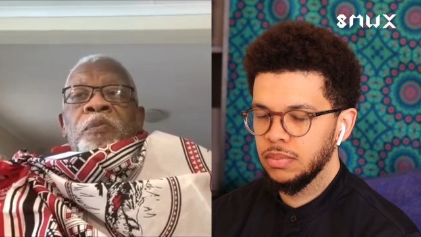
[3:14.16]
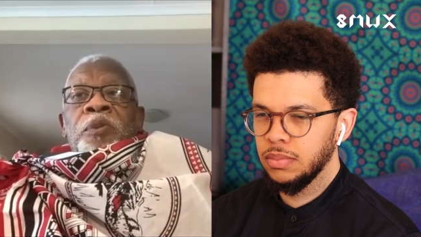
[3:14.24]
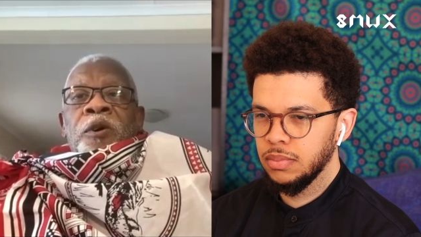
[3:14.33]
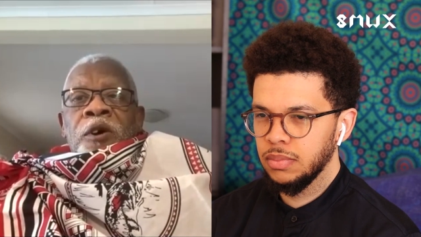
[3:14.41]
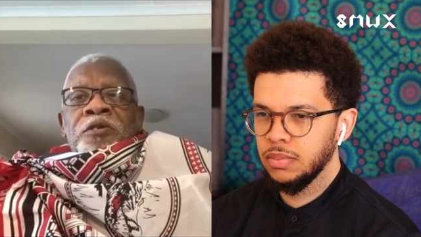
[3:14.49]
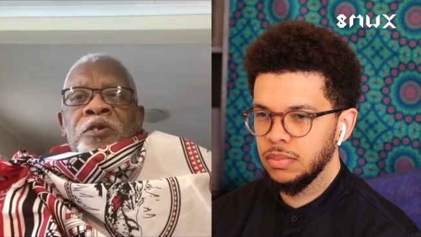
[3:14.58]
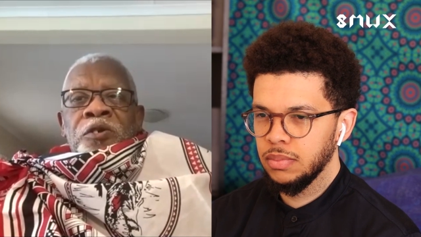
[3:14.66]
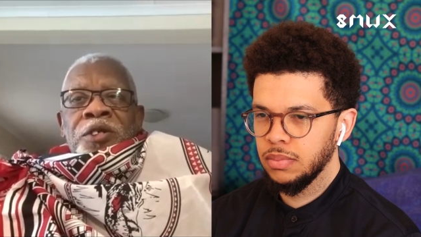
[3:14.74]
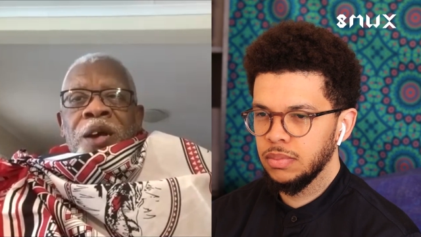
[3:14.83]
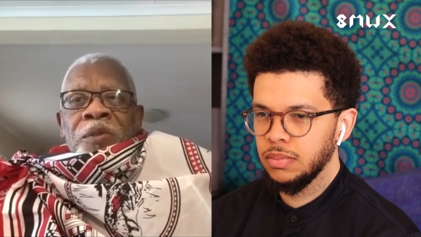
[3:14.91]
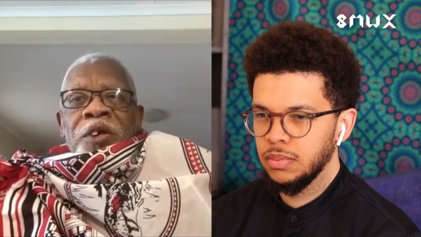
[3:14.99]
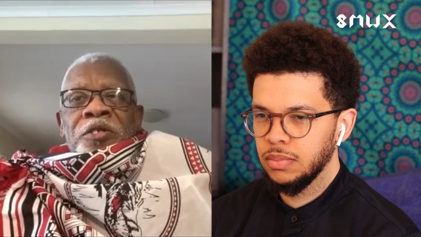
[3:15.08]
Speaker 1: Because
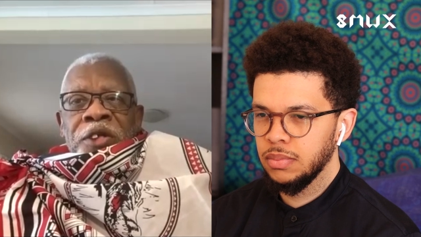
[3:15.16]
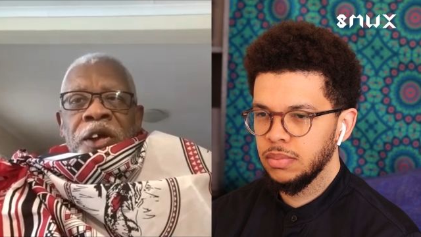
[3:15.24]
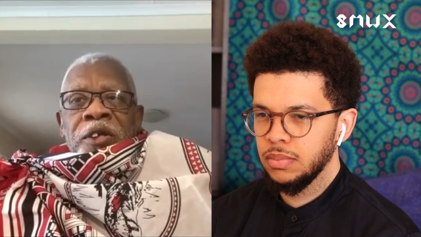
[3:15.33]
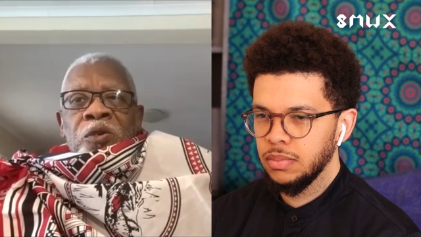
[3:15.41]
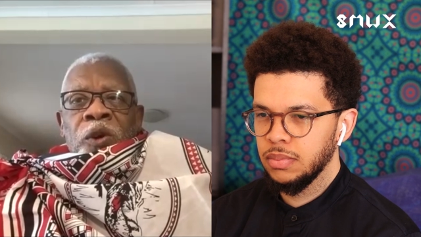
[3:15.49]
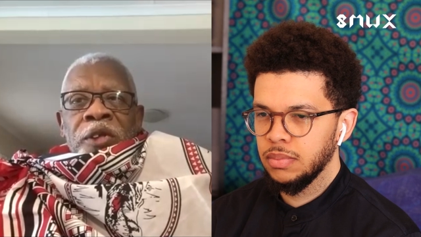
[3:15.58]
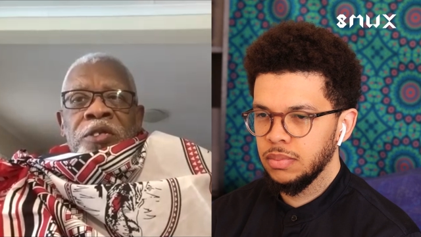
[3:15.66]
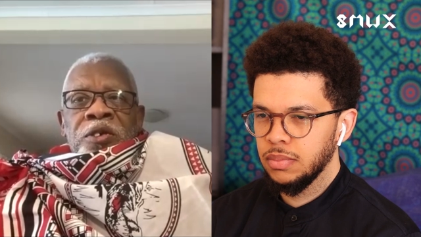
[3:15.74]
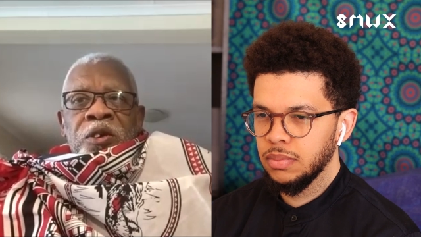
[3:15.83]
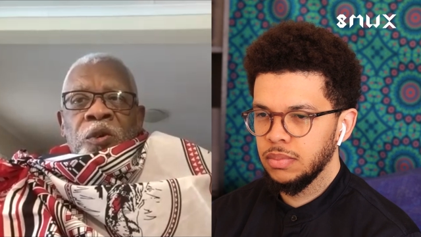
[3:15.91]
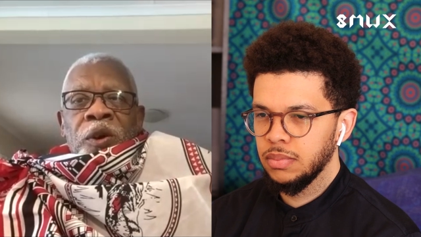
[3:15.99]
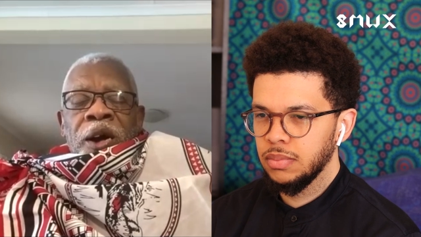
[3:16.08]
to some extent, what
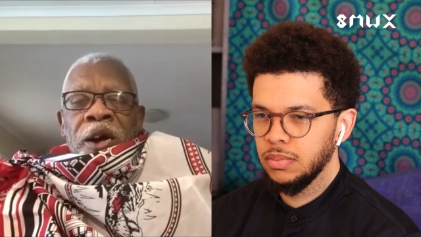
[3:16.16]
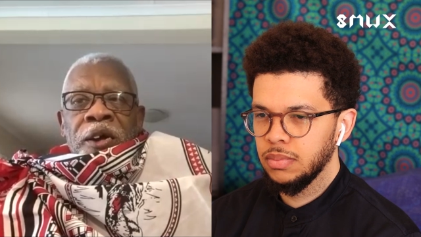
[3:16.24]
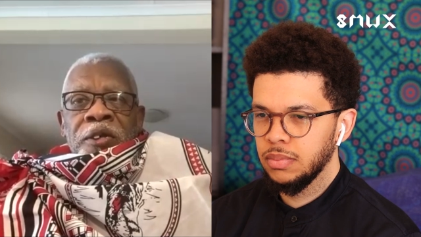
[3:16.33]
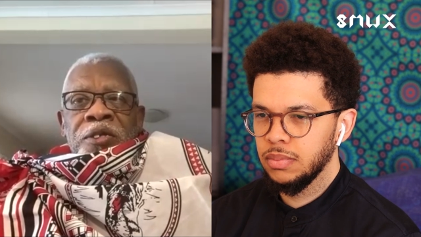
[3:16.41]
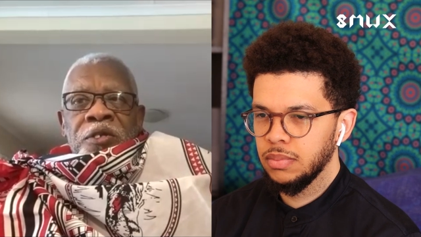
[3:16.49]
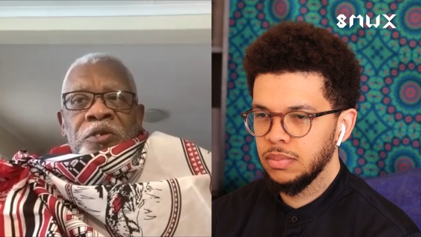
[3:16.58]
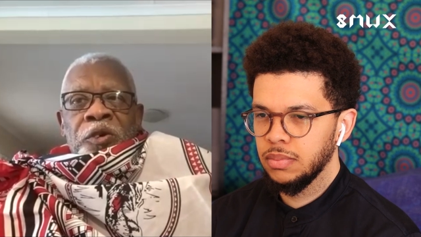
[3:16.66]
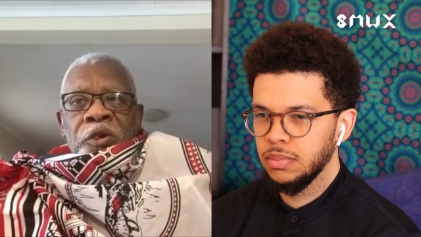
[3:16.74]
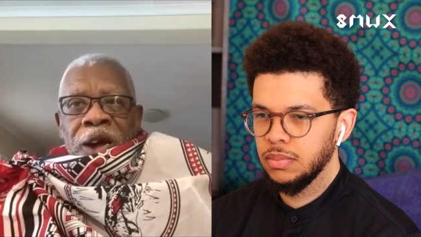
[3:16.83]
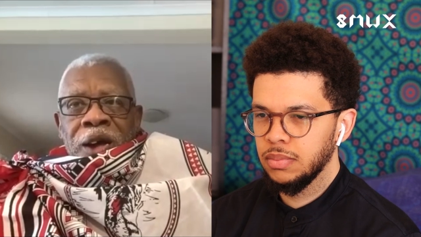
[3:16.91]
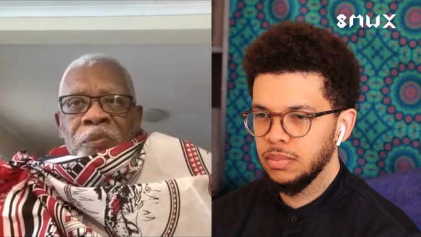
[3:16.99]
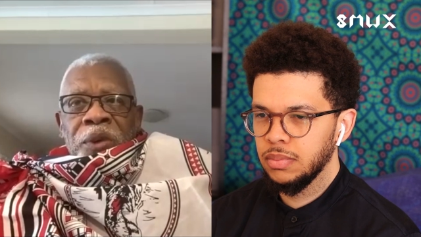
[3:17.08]
you are
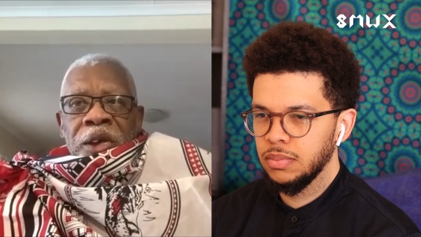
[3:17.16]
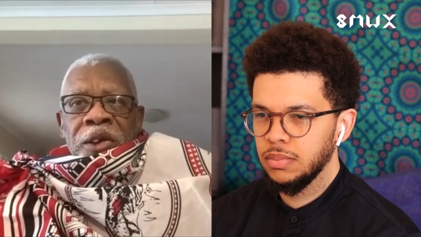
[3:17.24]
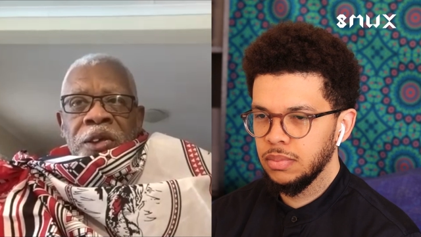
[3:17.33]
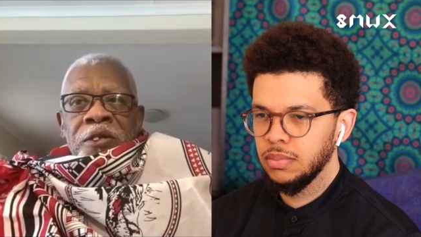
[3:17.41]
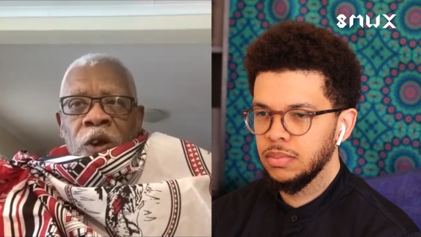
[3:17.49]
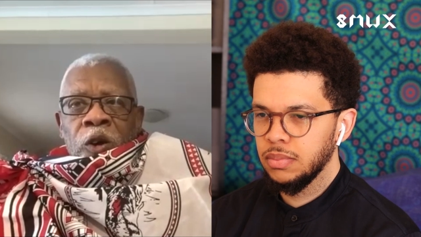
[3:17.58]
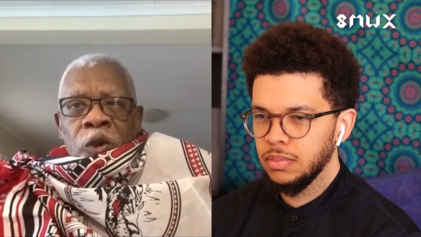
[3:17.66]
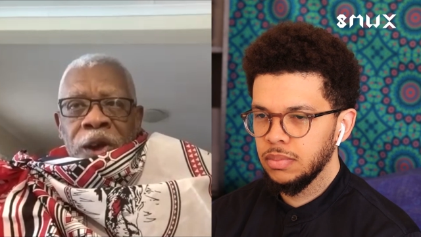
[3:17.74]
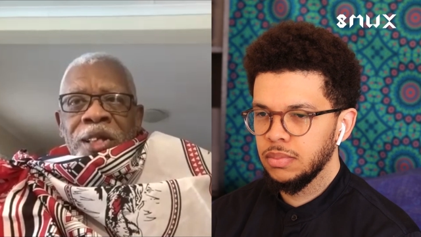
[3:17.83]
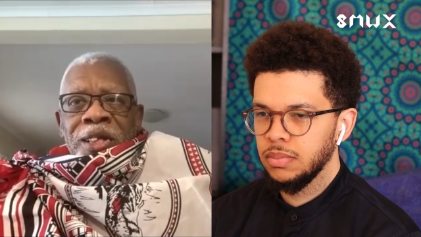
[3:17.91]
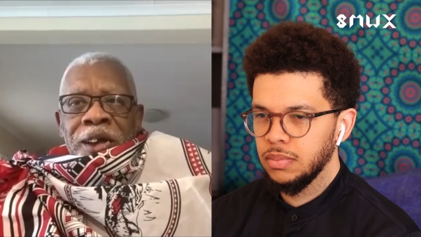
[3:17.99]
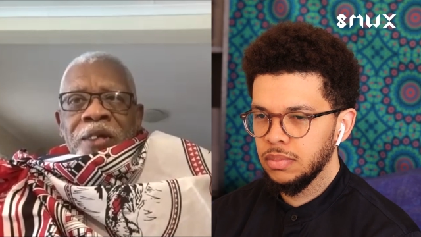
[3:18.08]
describing is
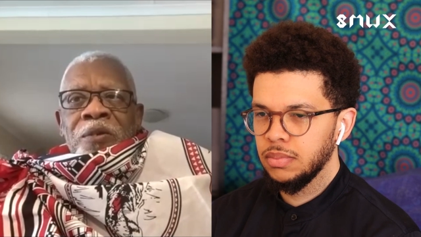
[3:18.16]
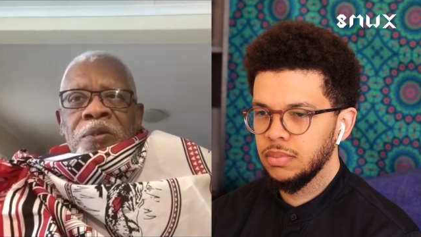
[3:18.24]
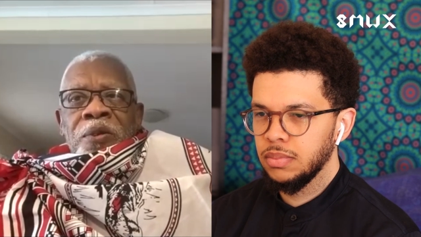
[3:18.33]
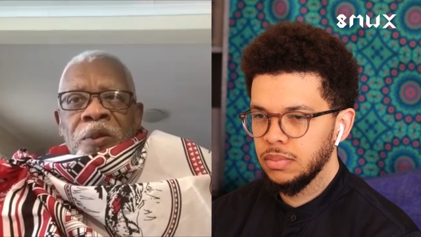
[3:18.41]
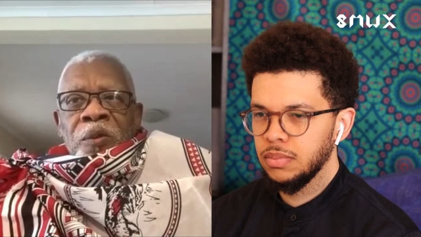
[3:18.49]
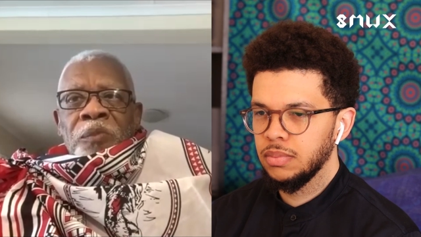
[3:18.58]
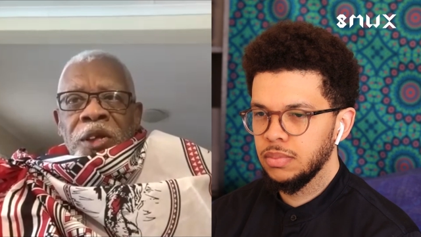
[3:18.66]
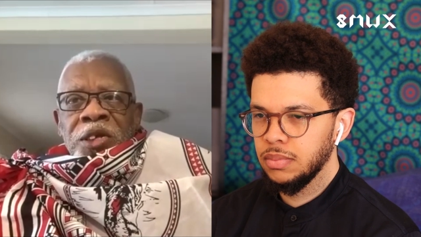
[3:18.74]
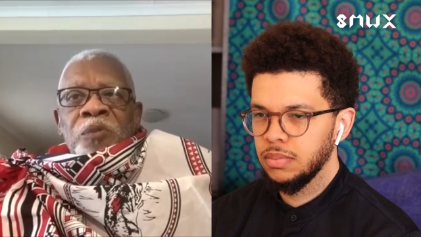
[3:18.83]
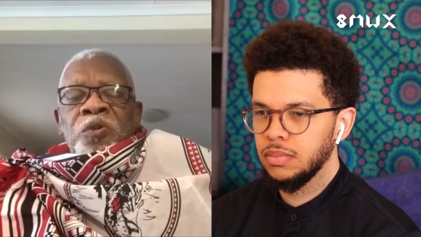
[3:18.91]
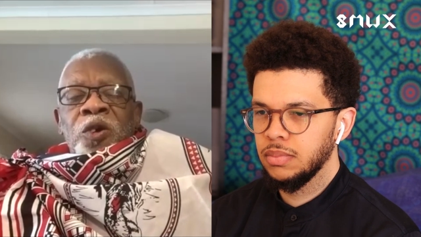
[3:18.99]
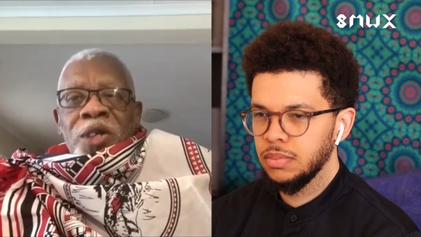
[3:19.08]
Orwellian
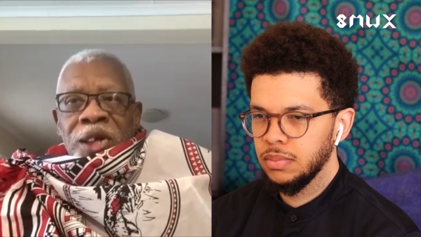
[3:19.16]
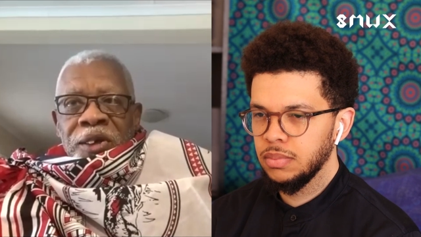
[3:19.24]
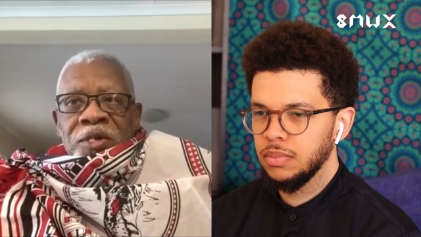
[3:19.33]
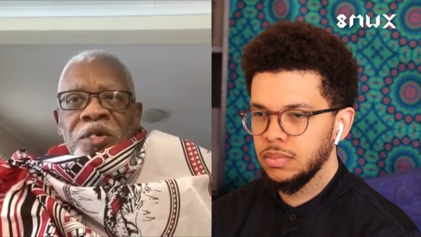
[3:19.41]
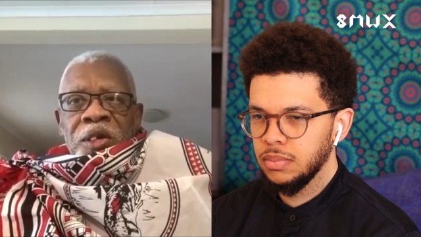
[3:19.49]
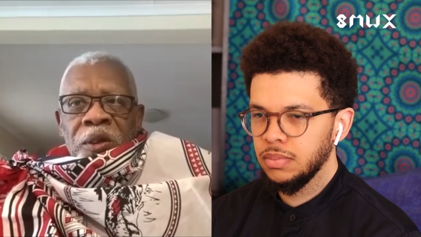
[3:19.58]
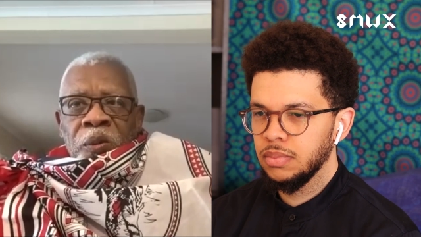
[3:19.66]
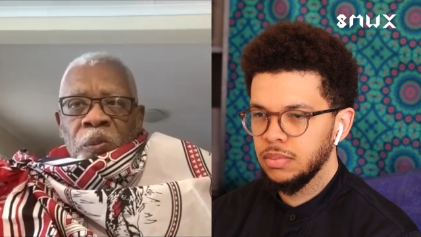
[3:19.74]
manipulation.